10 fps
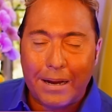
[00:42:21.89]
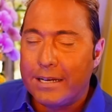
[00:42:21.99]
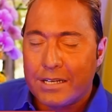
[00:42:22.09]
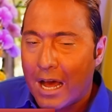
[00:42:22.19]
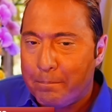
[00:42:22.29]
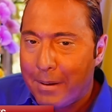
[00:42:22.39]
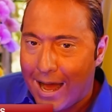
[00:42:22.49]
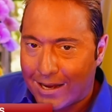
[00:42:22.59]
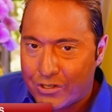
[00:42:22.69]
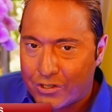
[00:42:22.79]
But it's not
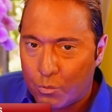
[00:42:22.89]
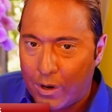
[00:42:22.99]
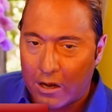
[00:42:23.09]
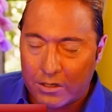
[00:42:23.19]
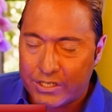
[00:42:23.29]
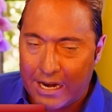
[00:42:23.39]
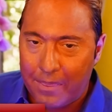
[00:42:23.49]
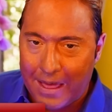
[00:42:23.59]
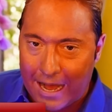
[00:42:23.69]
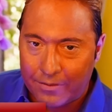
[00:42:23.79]
bust. We
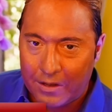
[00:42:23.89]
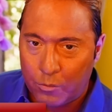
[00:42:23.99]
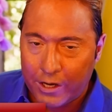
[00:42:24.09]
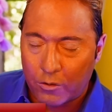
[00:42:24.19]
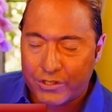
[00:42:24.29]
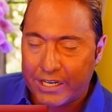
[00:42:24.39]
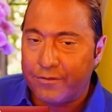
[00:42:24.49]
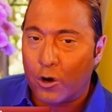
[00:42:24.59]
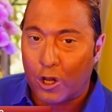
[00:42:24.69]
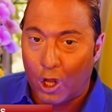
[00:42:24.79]
understand that, that we don't
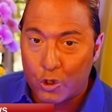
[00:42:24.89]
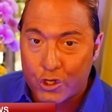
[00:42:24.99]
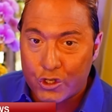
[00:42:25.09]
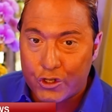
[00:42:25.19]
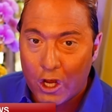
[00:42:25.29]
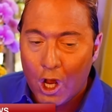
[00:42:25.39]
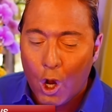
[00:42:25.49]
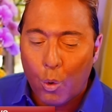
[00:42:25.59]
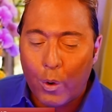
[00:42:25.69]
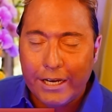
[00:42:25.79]
see foreclosures.
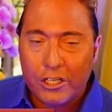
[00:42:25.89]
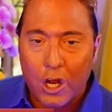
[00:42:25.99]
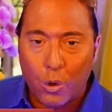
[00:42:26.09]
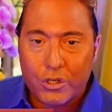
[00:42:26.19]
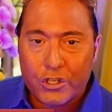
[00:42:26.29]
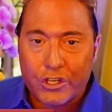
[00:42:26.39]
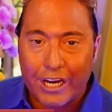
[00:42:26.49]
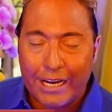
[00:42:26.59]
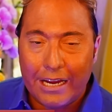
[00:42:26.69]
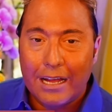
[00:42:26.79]
We don't
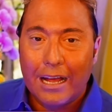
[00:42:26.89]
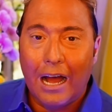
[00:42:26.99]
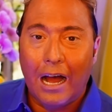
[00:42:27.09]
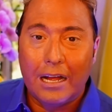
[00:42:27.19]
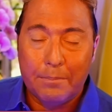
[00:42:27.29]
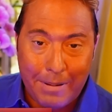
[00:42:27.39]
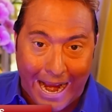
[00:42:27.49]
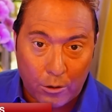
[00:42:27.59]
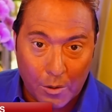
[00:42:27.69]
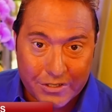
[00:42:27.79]
see uh,
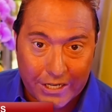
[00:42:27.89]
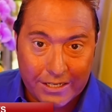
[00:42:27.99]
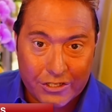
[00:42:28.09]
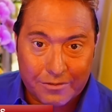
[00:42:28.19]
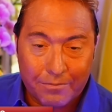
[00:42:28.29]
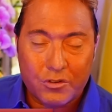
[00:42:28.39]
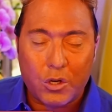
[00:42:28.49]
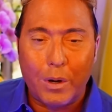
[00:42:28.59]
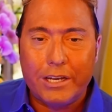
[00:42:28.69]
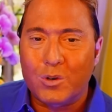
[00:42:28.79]
bankruptcies.
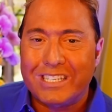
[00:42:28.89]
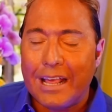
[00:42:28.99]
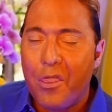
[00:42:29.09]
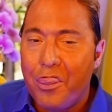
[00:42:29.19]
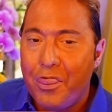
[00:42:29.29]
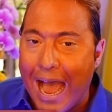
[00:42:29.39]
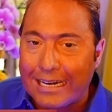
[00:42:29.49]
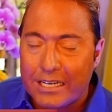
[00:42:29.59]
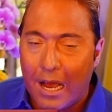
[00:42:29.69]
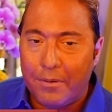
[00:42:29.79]
So we don't see
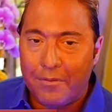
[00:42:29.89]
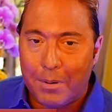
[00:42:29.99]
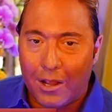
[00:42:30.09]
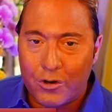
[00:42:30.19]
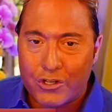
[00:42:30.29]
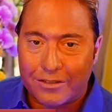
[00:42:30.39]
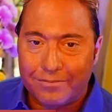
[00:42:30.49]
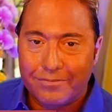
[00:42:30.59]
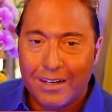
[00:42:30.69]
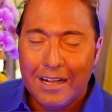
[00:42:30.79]
that type of
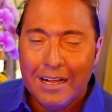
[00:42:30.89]
implosion.